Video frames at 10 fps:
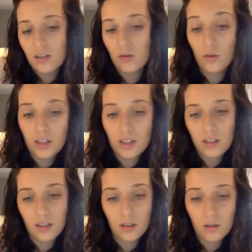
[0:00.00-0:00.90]
So this
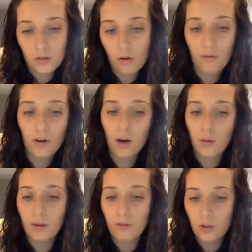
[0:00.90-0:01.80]
year so far,
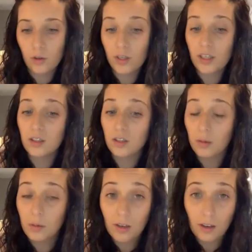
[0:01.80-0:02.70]
we've donated to
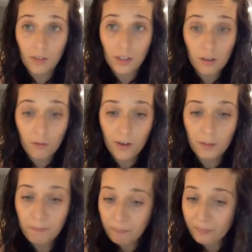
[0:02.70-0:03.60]
Community Living Dufferin.